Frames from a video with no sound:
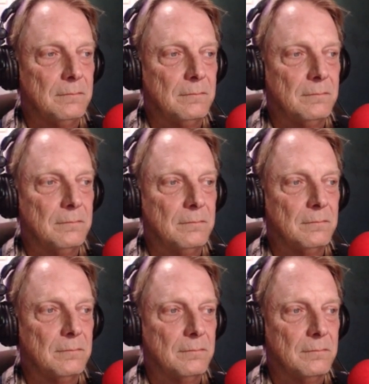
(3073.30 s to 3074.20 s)

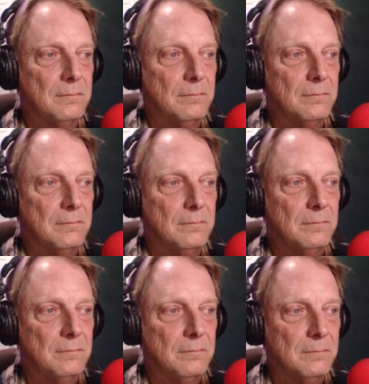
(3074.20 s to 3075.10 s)

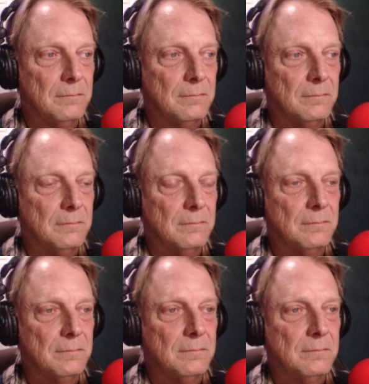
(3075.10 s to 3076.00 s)

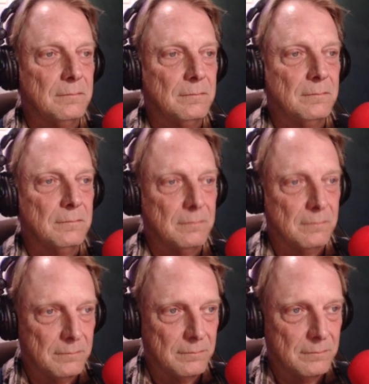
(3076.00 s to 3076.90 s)

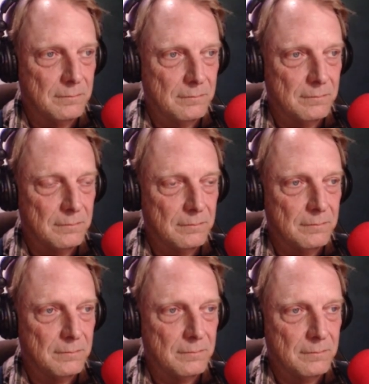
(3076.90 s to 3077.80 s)

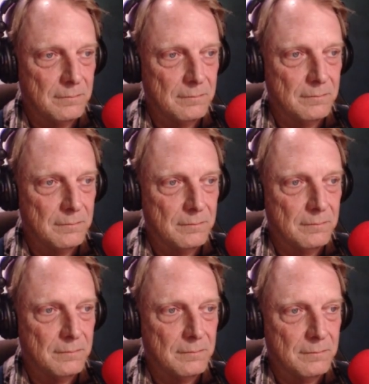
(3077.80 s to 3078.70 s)

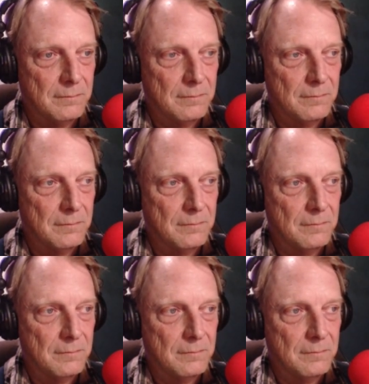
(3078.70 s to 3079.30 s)
The person shown says nothing.